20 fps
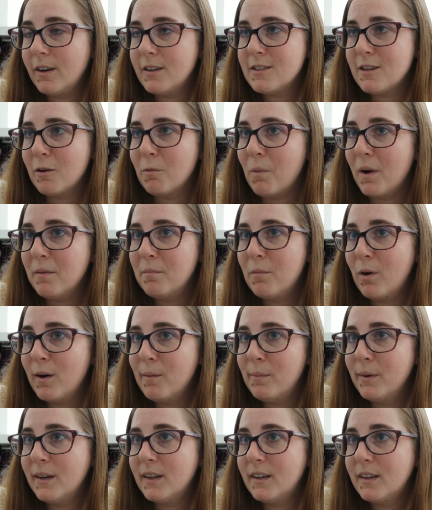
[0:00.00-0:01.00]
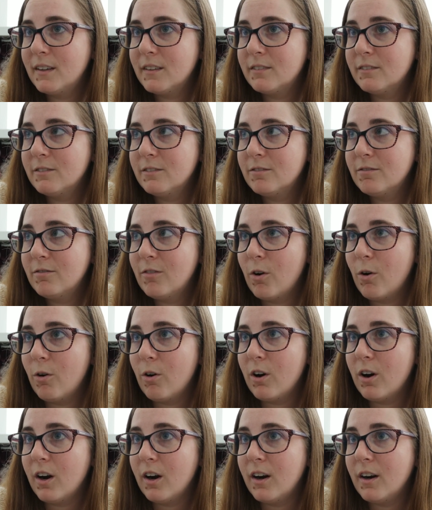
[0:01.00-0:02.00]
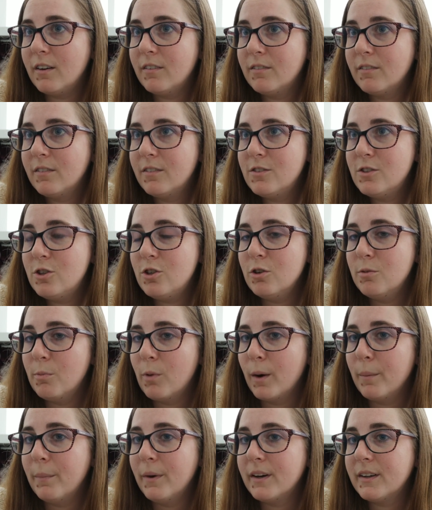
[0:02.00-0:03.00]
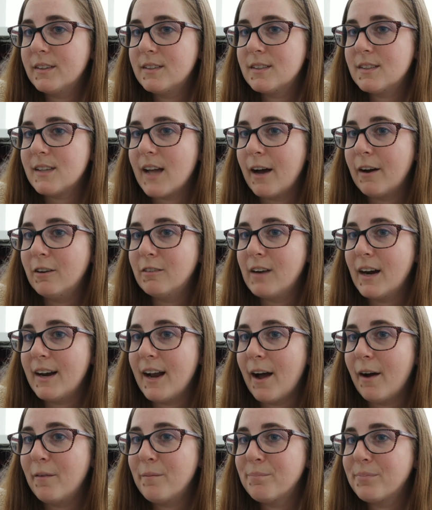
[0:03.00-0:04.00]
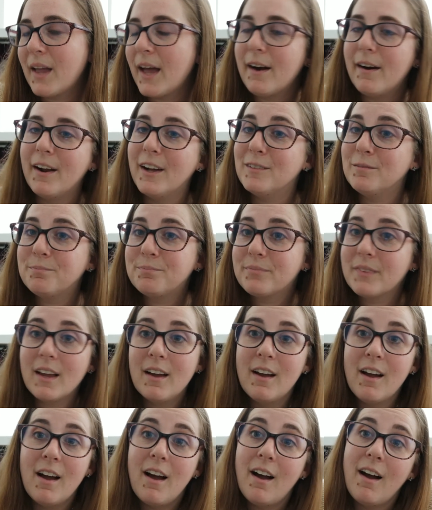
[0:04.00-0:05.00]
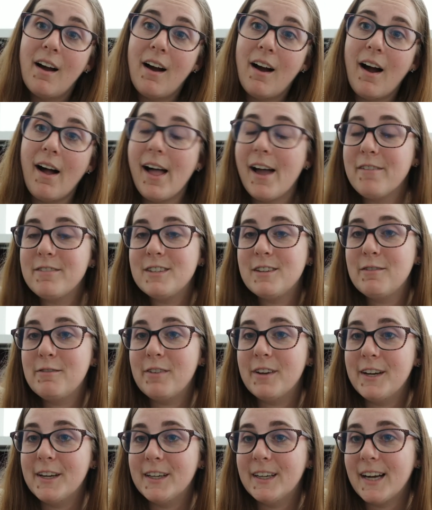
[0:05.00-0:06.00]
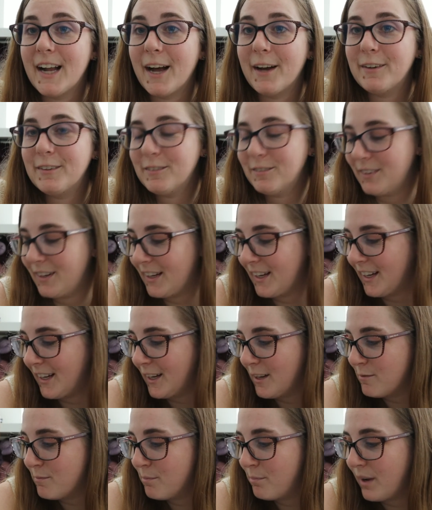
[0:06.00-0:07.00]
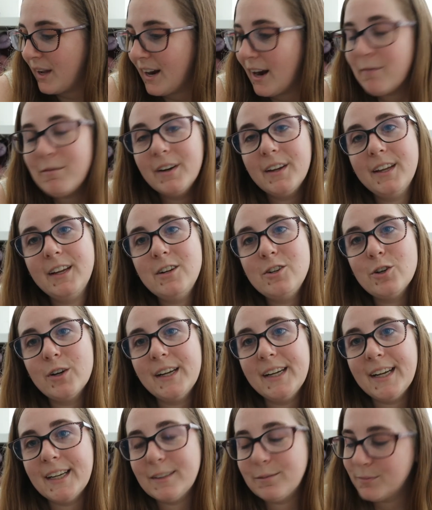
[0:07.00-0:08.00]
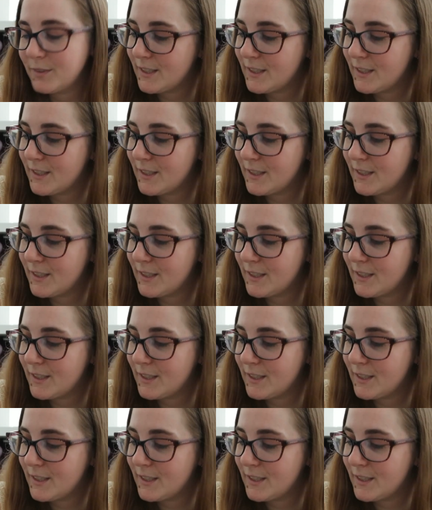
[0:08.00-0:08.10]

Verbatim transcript: Is there one more book? Or two more books out right now. I don't know. I'll have to figure it out. Um, but I'm really enjoying it.